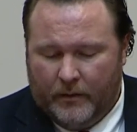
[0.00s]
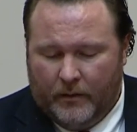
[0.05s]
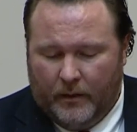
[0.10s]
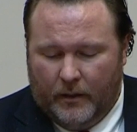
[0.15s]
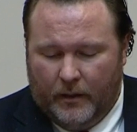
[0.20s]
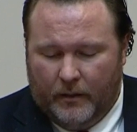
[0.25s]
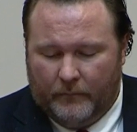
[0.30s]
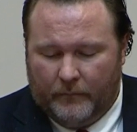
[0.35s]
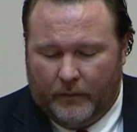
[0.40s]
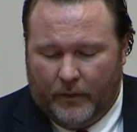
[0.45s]

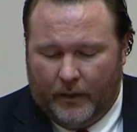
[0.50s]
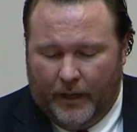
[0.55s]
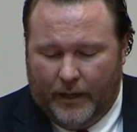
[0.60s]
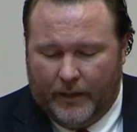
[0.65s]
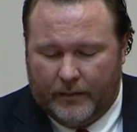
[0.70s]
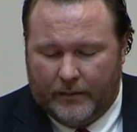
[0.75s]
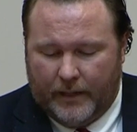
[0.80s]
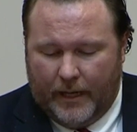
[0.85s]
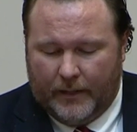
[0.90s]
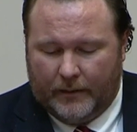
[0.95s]
um,
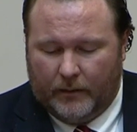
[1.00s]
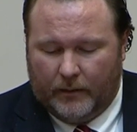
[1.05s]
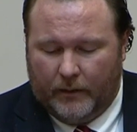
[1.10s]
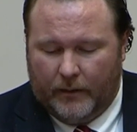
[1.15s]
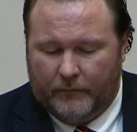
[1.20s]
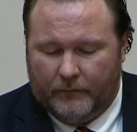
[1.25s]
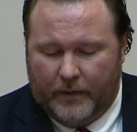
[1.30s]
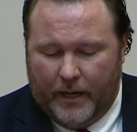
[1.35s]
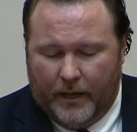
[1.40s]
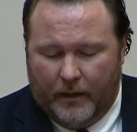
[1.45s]
has had to
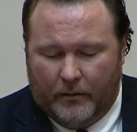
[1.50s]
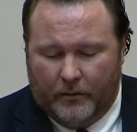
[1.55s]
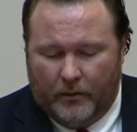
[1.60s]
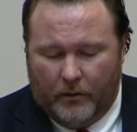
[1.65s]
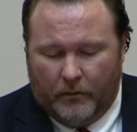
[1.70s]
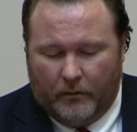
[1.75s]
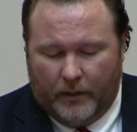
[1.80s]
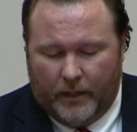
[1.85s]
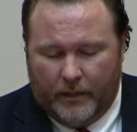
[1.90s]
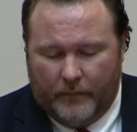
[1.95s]
leave town
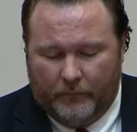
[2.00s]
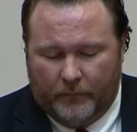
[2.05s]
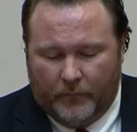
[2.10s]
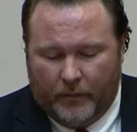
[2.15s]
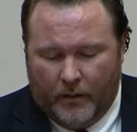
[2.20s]
early.